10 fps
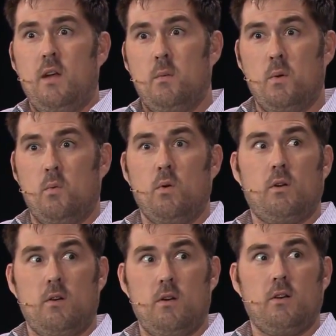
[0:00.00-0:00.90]
I'm going to
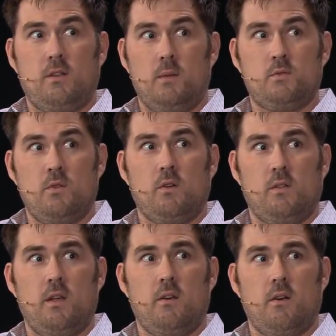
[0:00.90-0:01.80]
work harder till I'm stronger
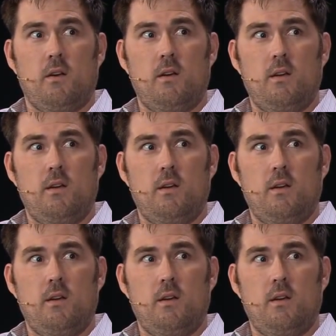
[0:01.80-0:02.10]
than they are.